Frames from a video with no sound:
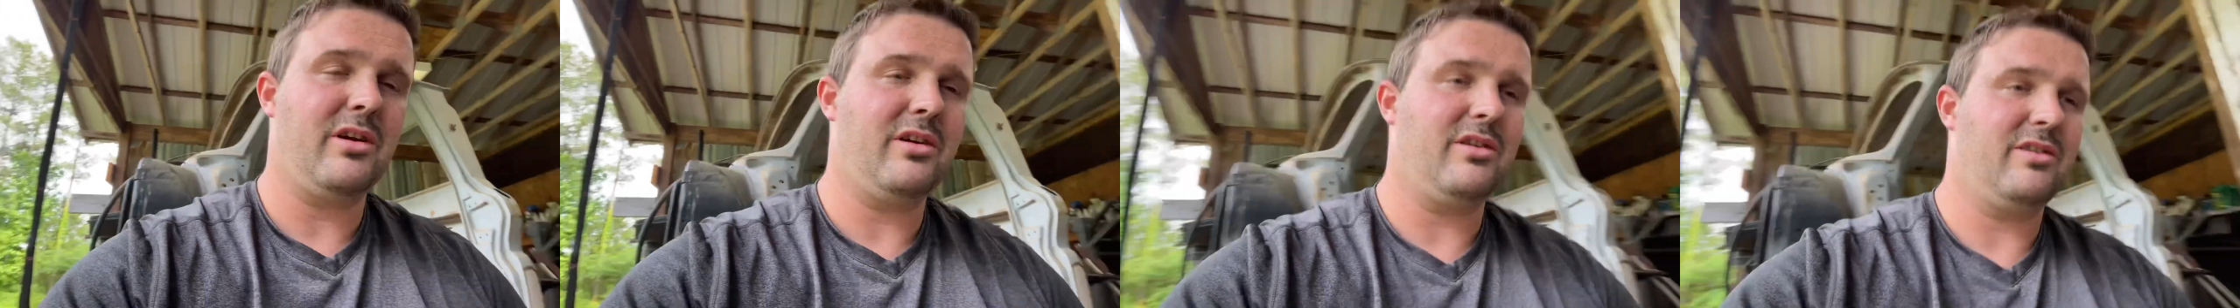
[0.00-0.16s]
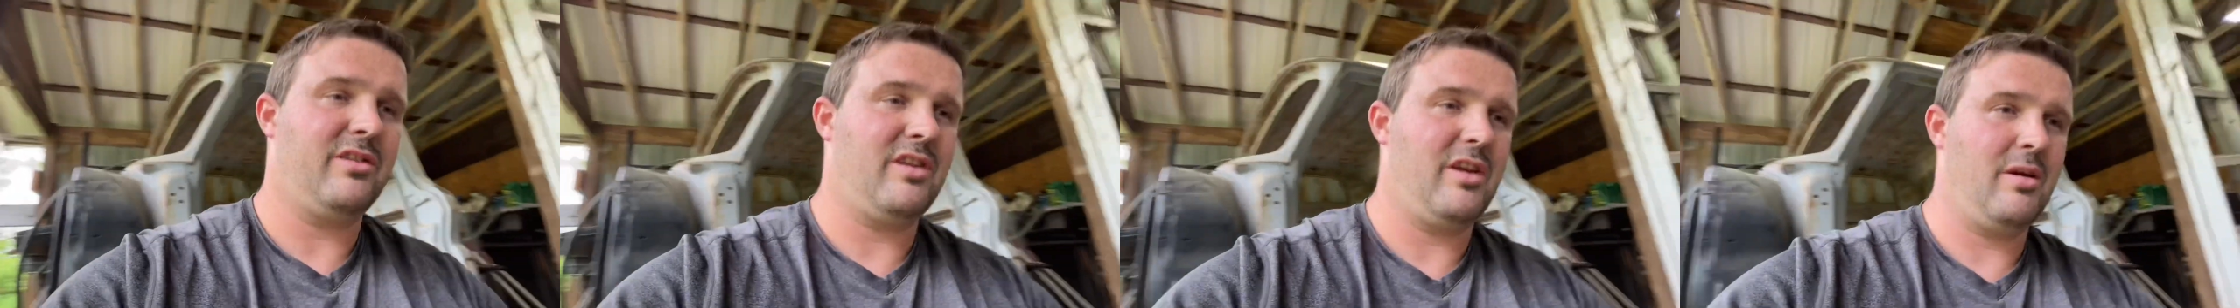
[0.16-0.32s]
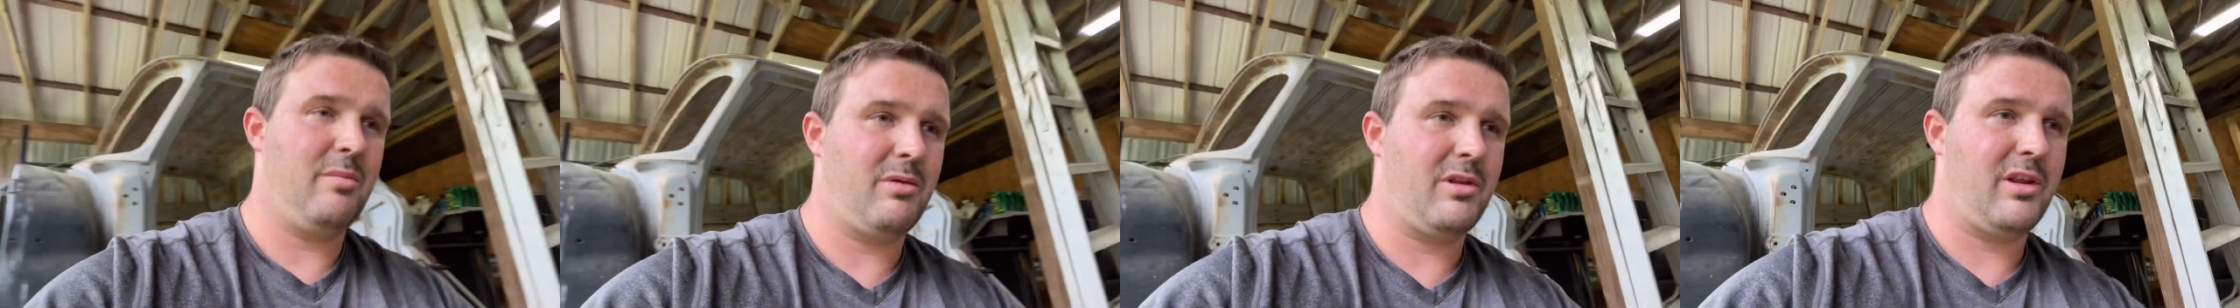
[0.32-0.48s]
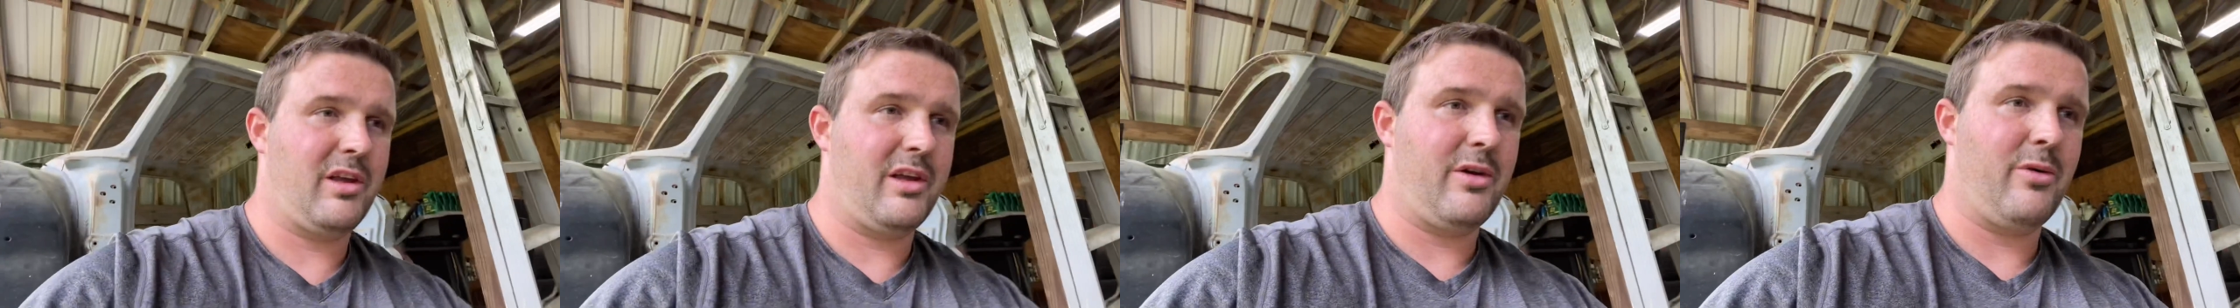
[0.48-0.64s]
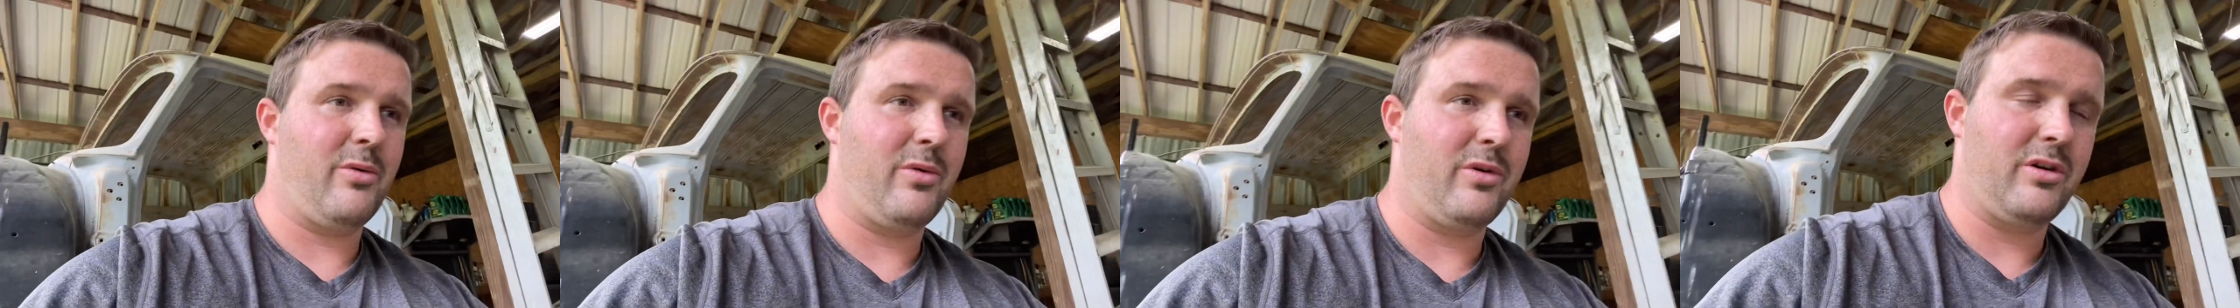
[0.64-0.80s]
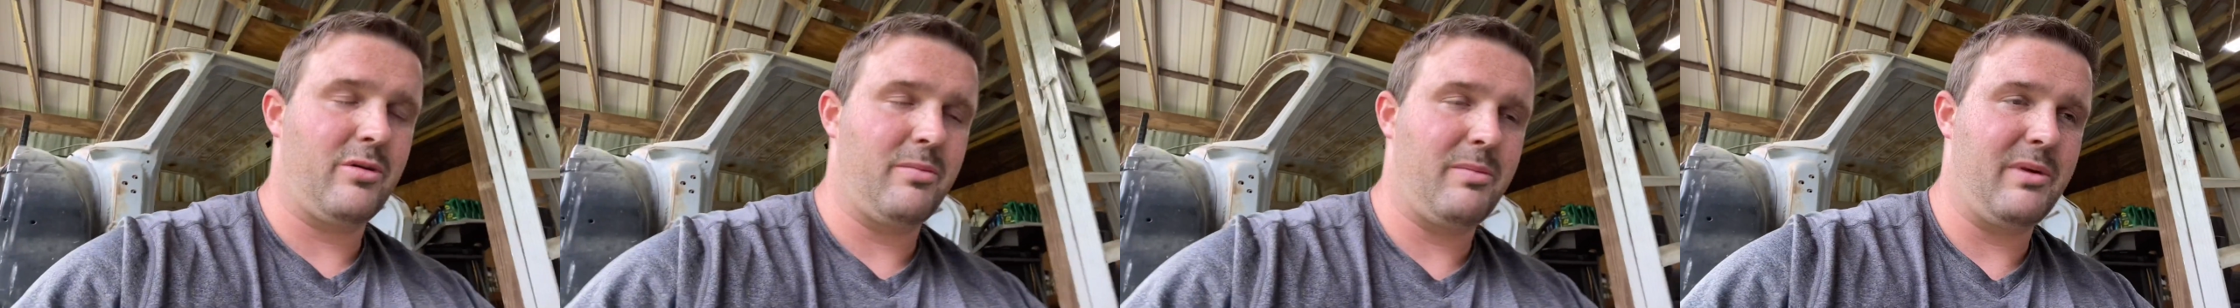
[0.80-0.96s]
is typically
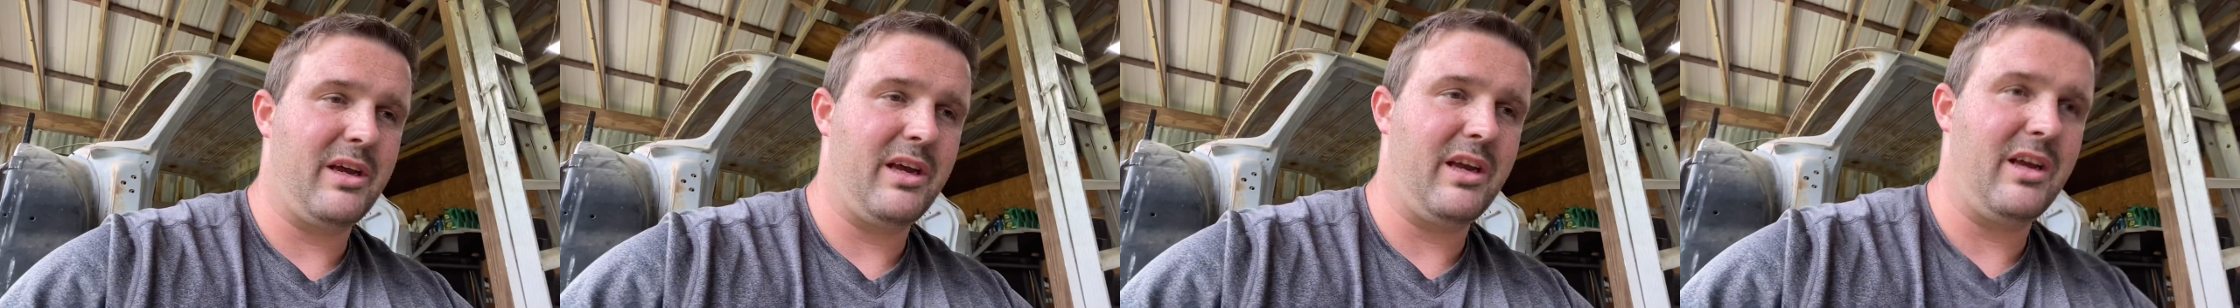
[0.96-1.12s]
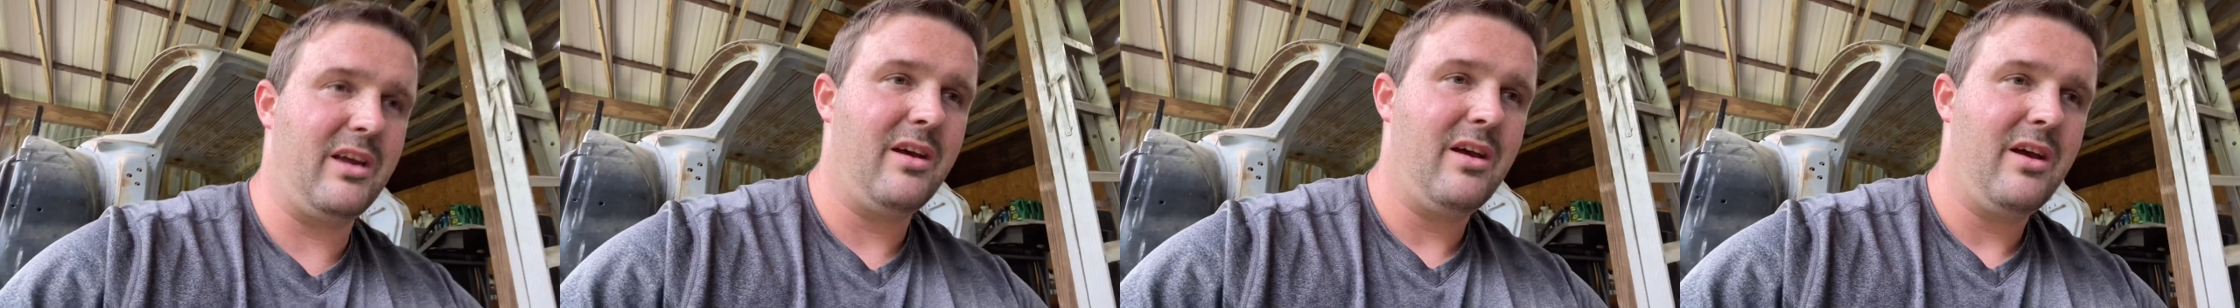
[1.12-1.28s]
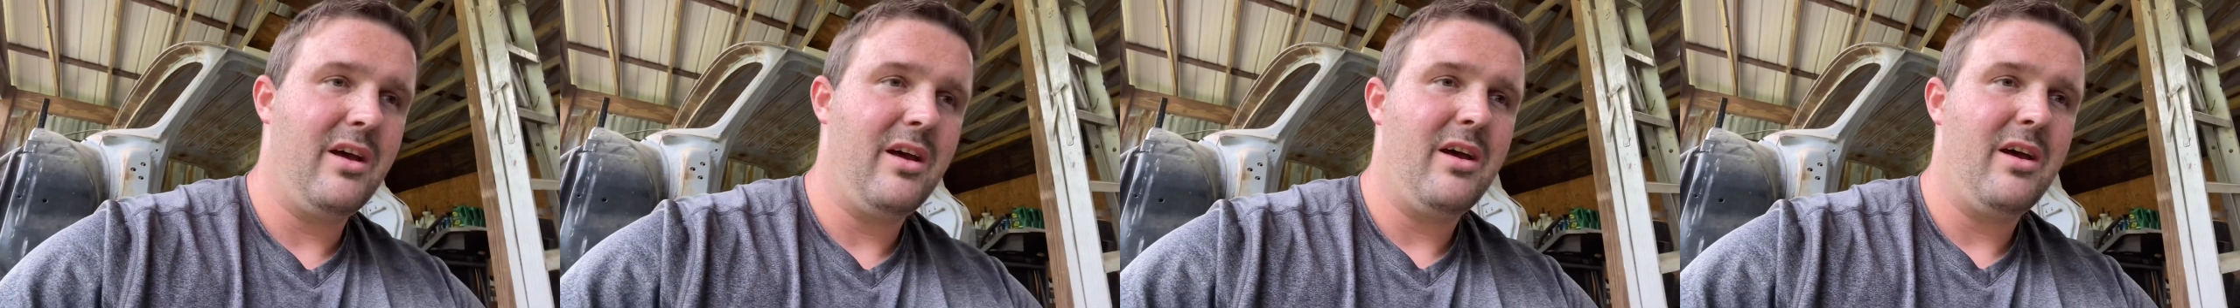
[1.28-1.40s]
going to be